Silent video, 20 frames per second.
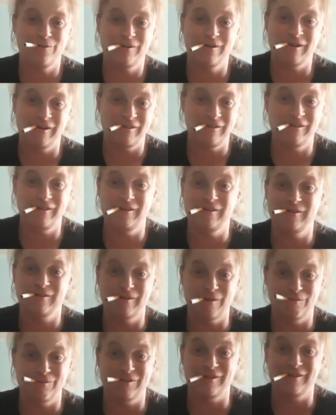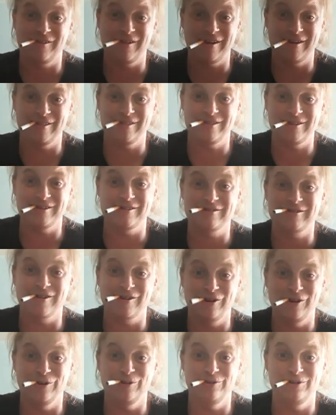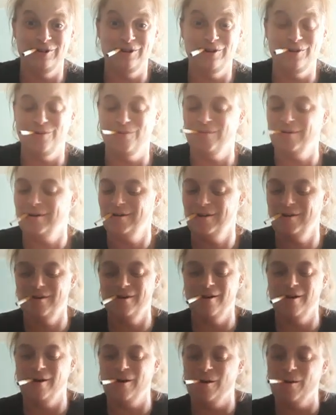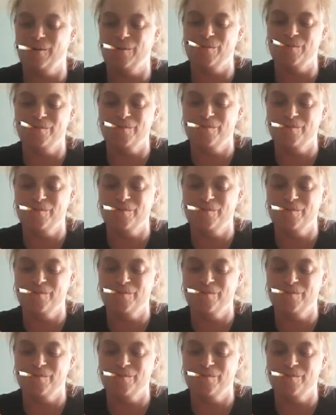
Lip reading: when I see something like this on YouTube, you know.